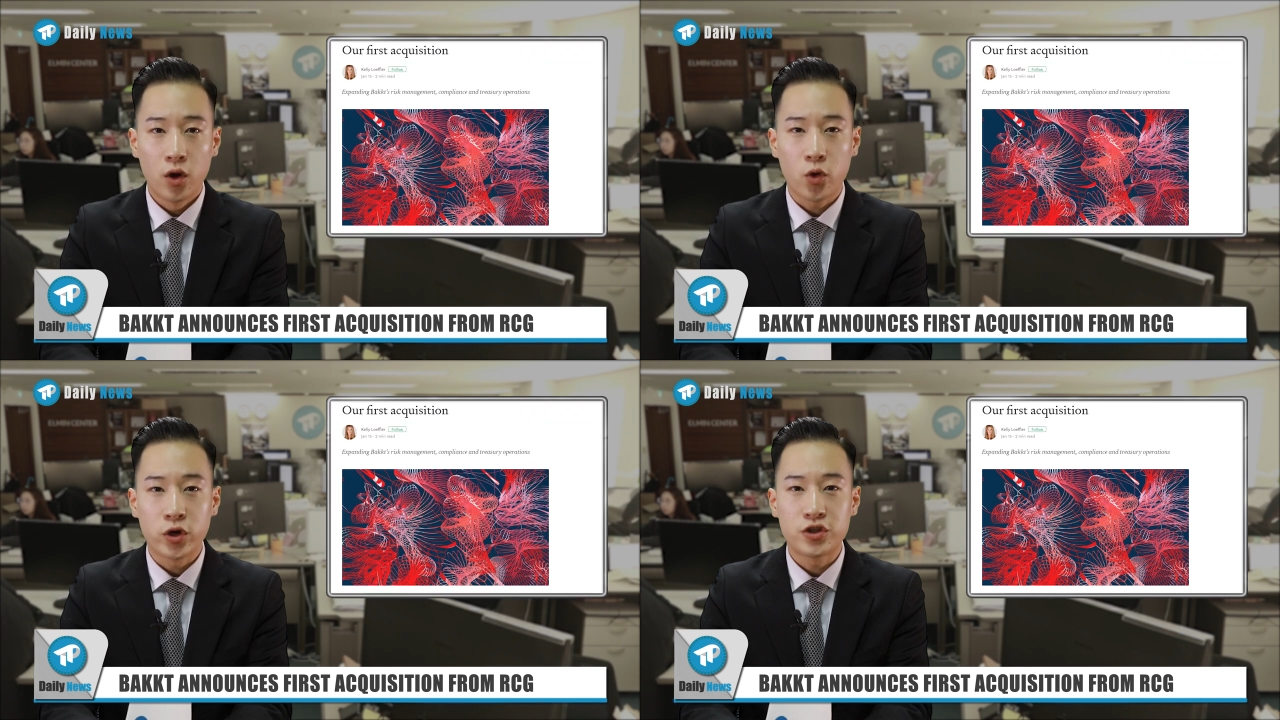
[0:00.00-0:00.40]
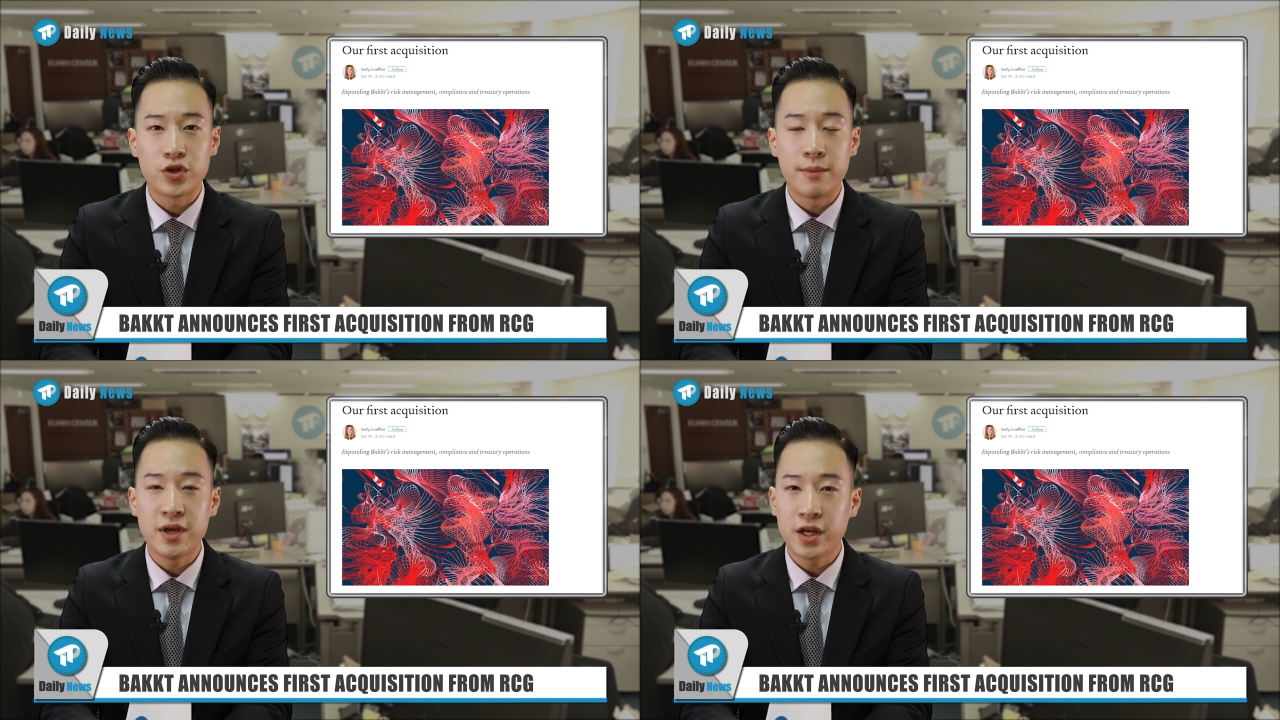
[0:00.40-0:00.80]
According
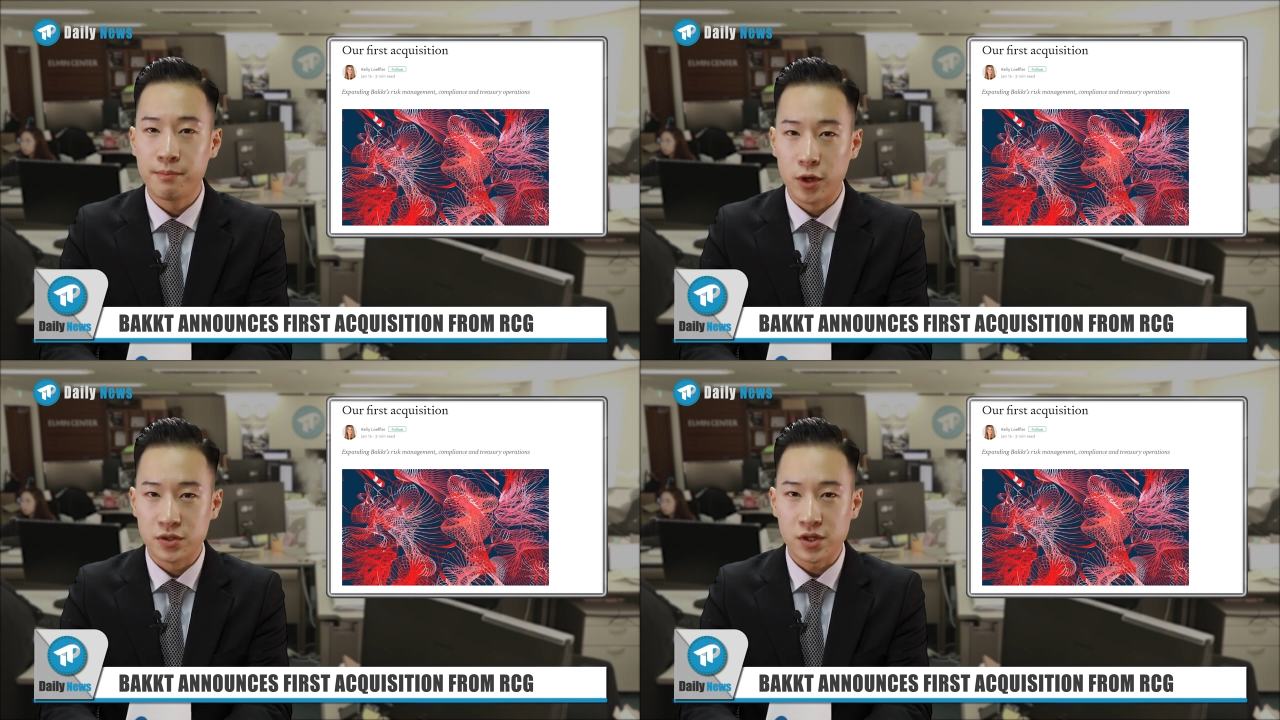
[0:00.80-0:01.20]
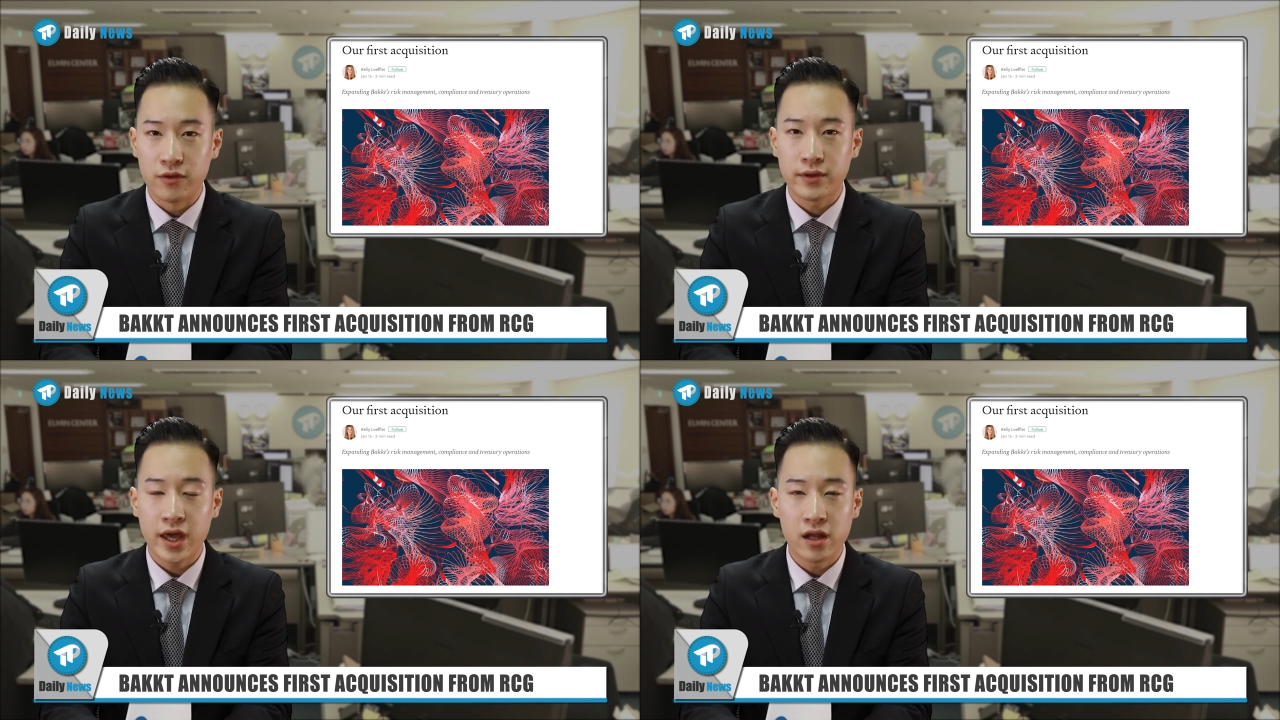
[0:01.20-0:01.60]
to a Medium post
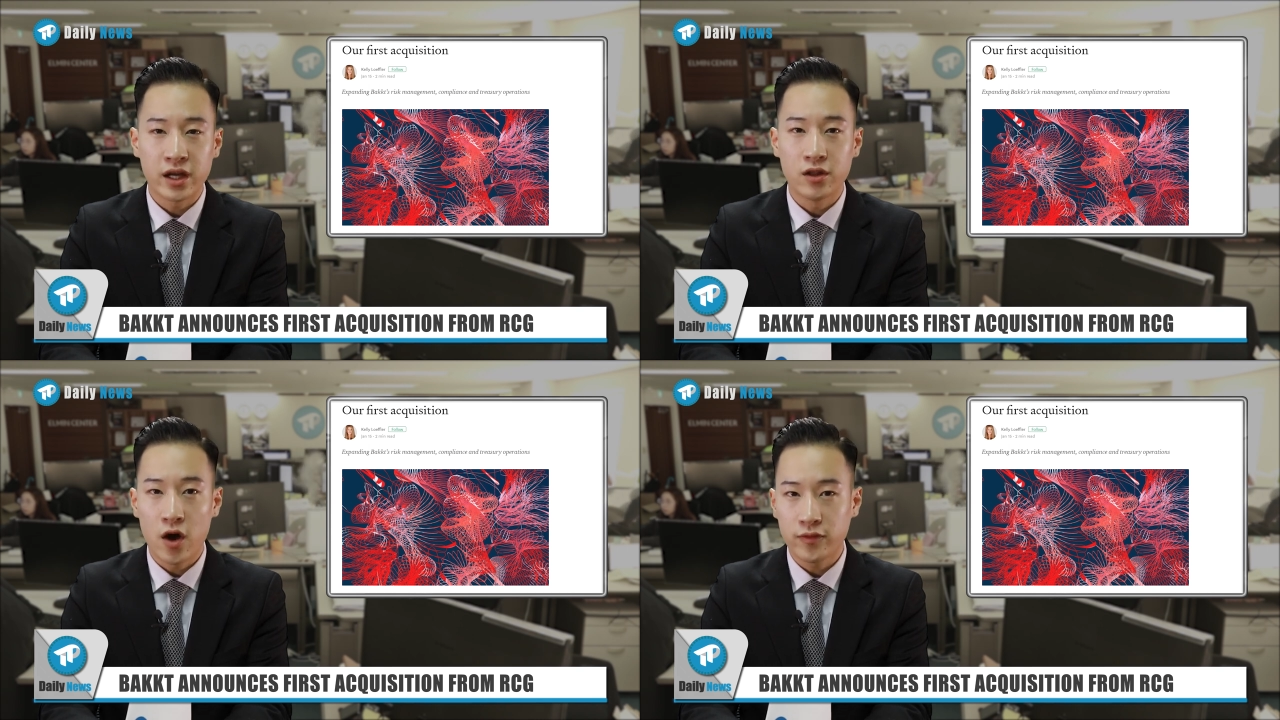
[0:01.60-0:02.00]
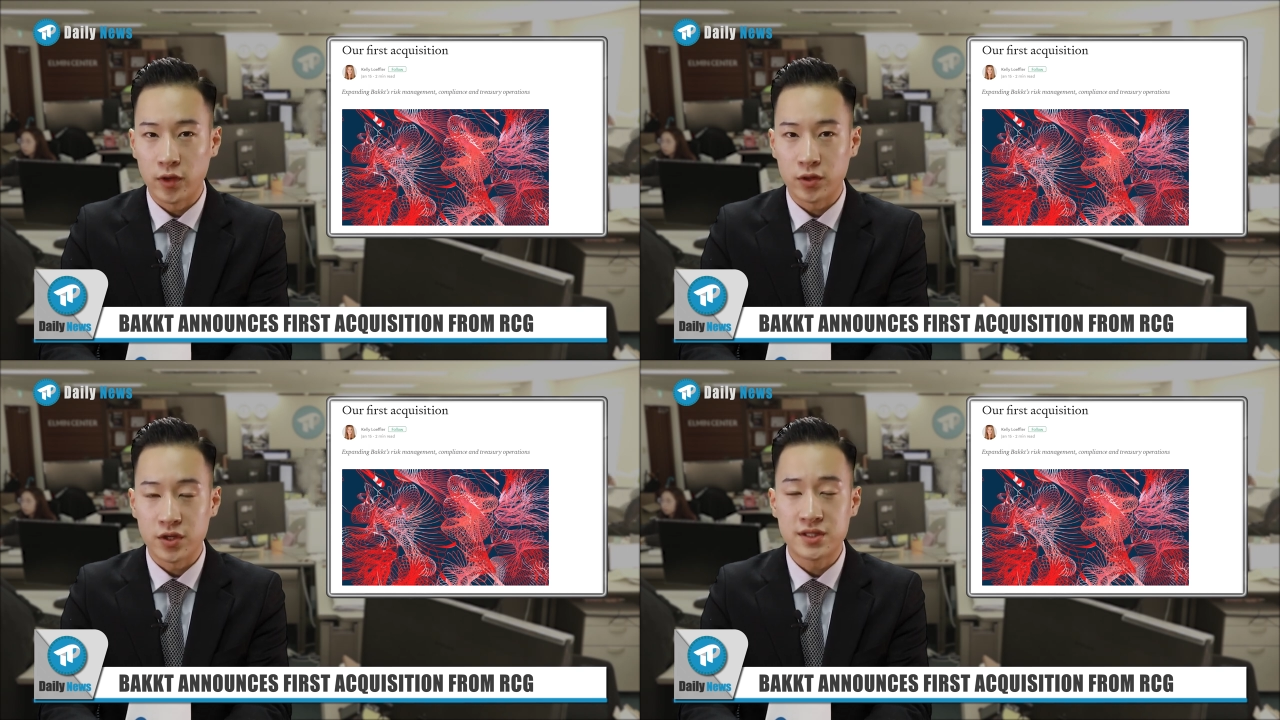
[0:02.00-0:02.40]
of Kelly
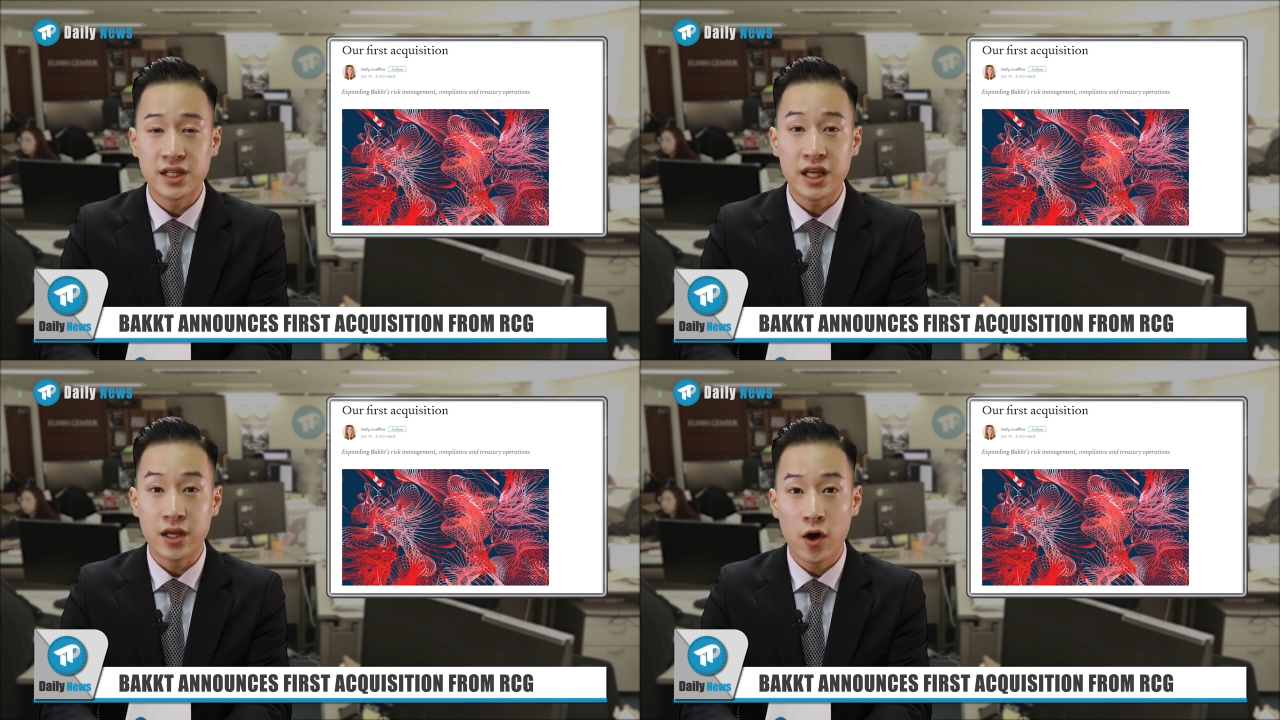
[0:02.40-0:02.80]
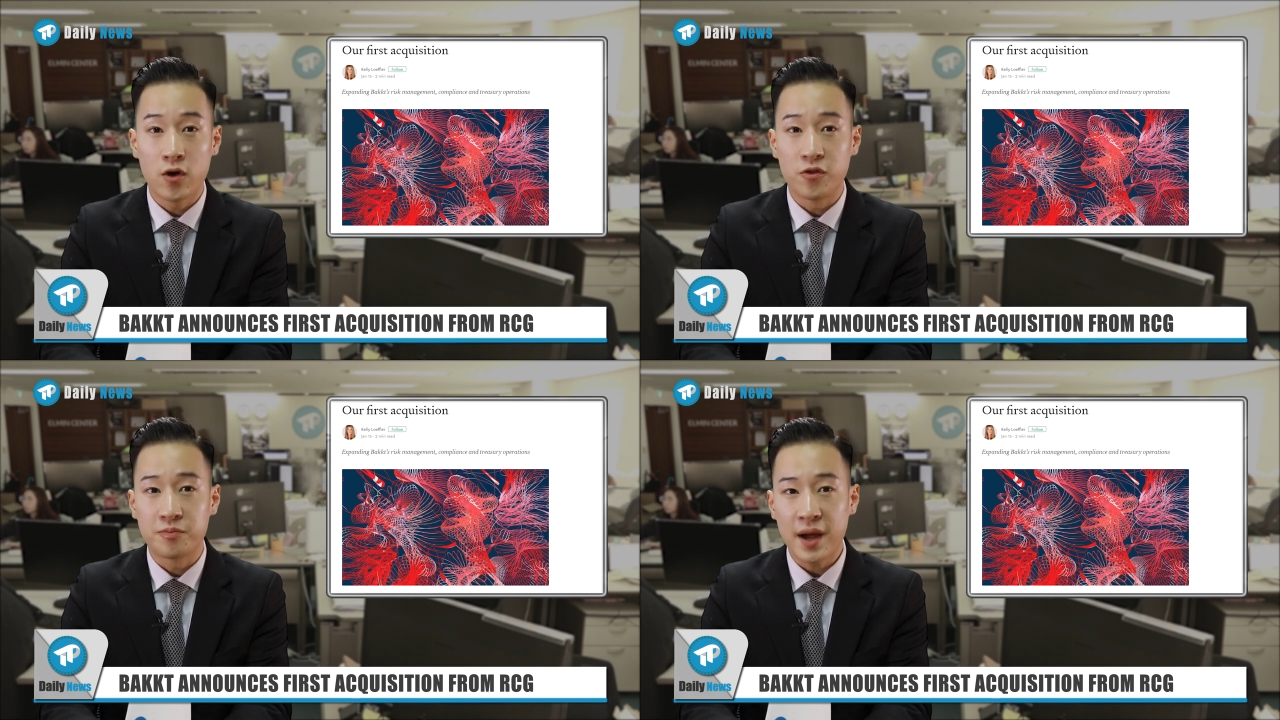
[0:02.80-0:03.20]
Loeffler, the
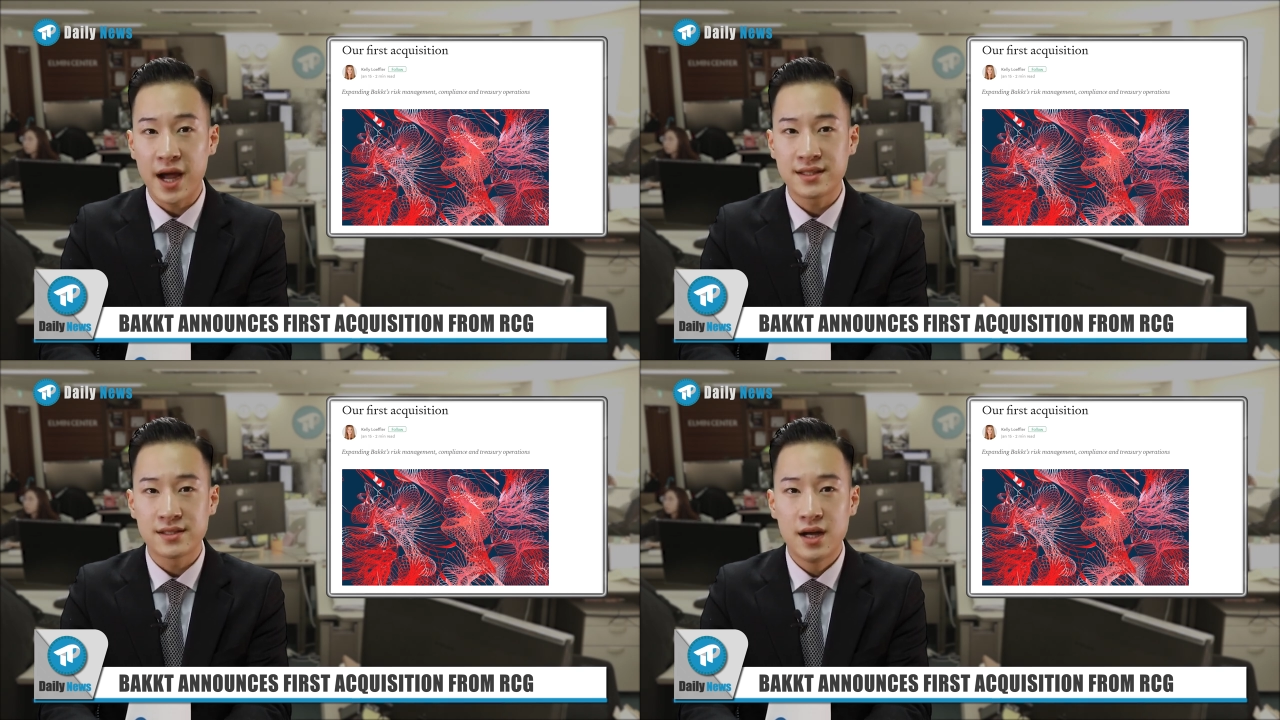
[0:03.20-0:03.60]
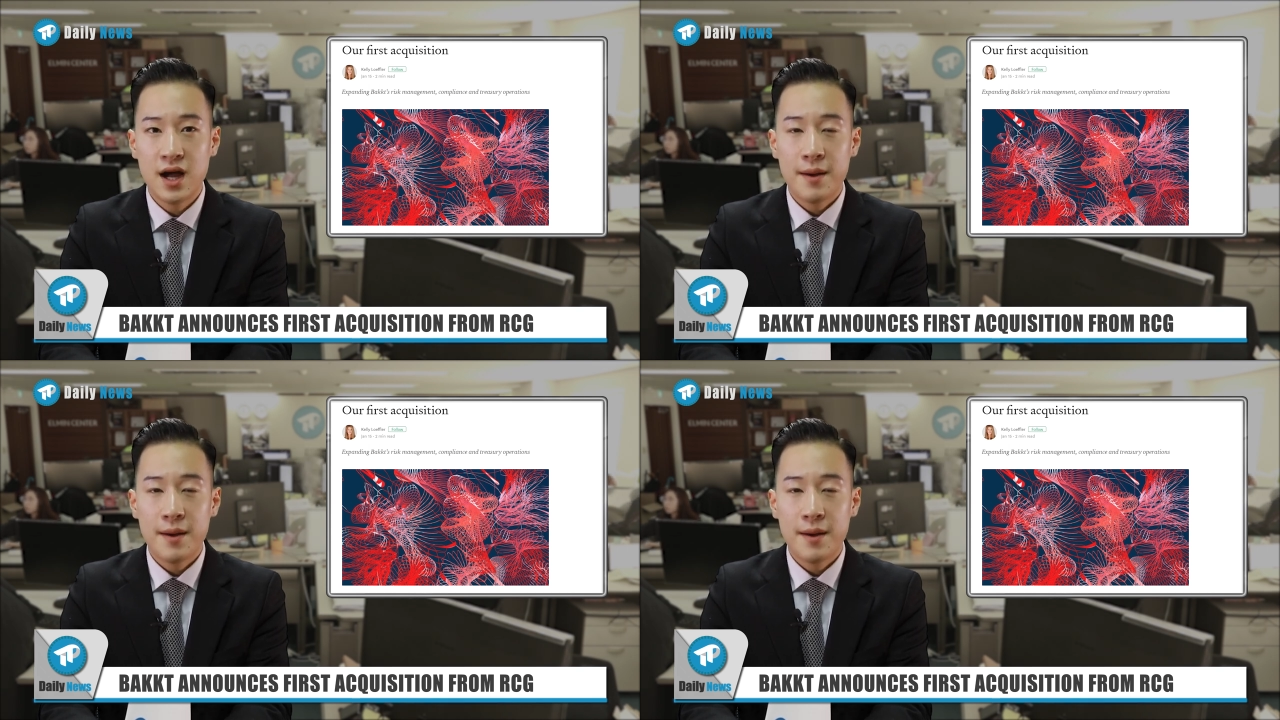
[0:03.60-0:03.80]
CEO of BAKKT,